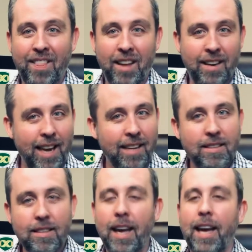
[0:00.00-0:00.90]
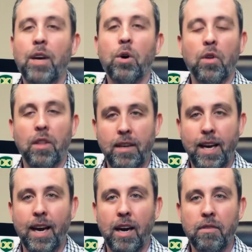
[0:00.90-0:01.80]
the next day or the
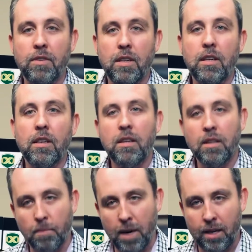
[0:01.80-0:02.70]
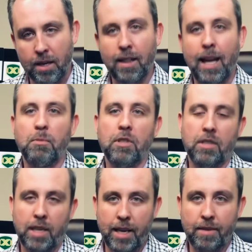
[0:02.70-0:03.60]
day after, the market collapses
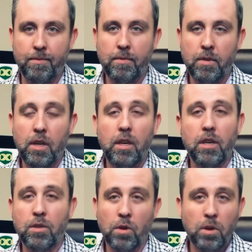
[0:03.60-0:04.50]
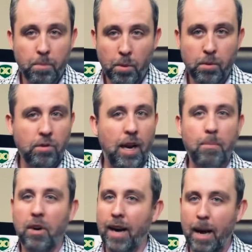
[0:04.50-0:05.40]
again. It's called the bull trap,
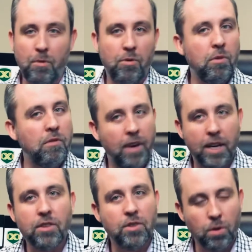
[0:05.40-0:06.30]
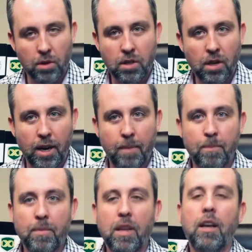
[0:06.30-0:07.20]
and it happens to investors all the time.
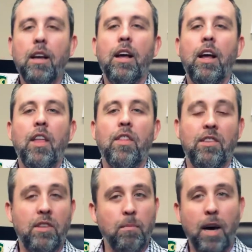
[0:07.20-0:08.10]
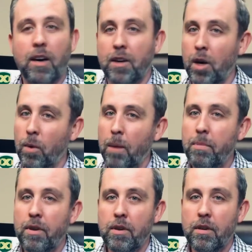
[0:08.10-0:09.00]
They see the market go up,
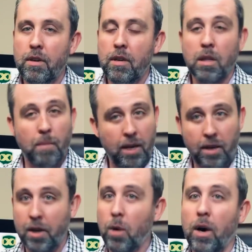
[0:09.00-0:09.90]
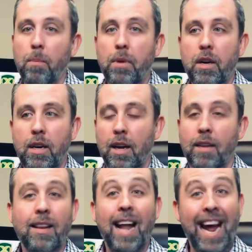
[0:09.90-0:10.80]

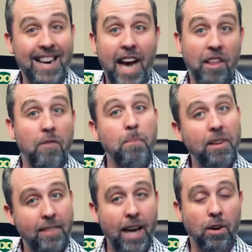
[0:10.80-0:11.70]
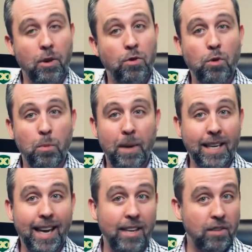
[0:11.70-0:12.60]
and now they've missed out on those 2 big
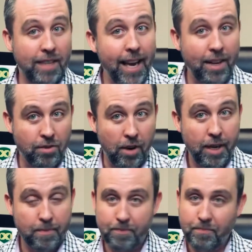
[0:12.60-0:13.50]
days of gains, right?